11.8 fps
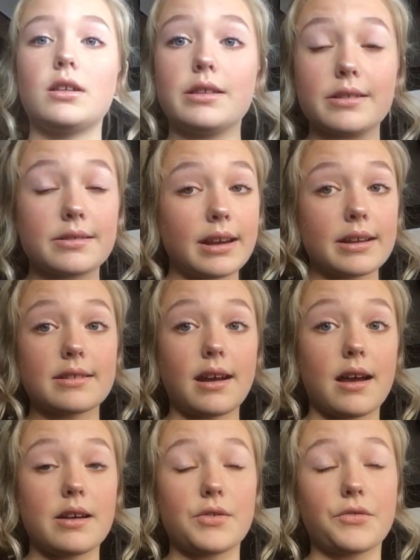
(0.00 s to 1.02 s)
This next
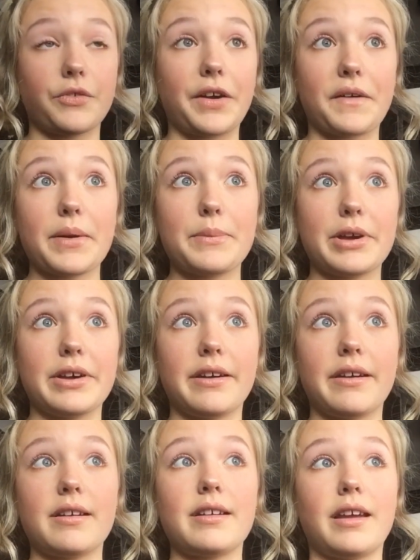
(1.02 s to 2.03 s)
guy is very
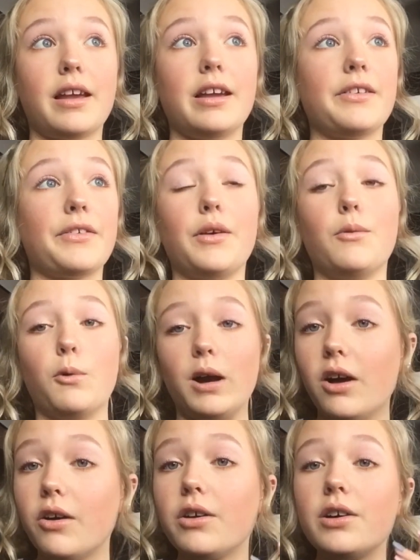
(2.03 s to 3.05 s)
big. He is
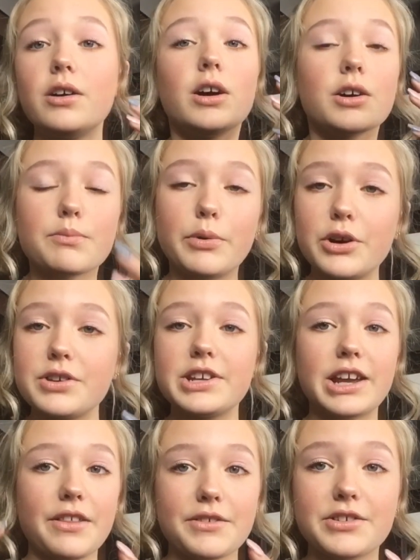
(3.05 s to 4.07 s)
a put
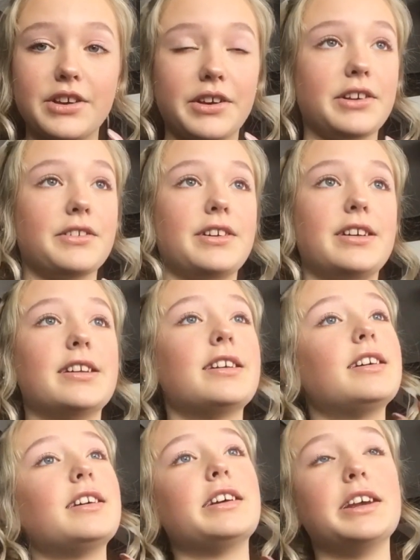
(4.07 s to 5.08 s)
together succulent.
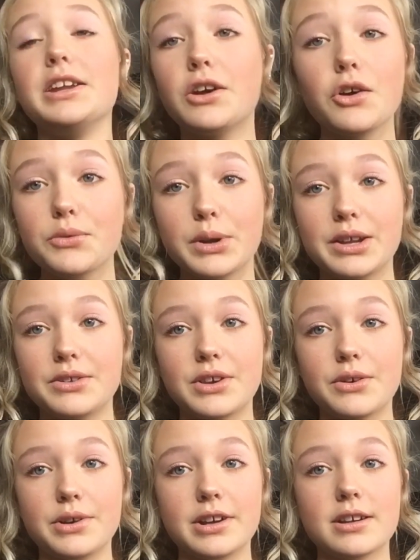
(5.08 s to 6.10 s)
He knows what he's
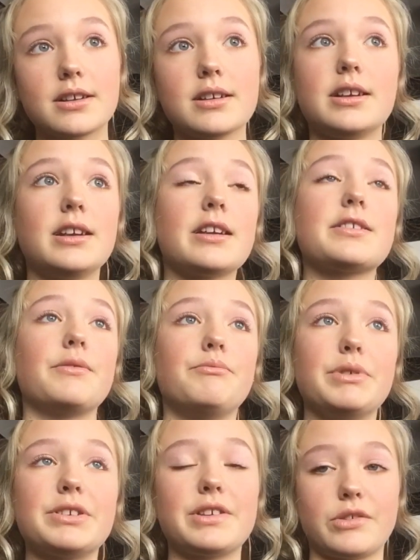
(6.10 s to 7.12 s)
doing. He is a
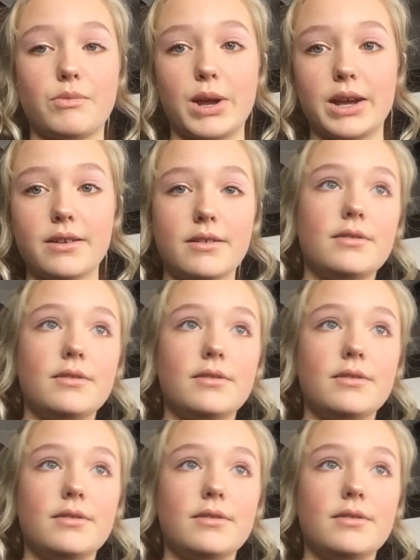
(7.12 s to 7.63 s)
businessman.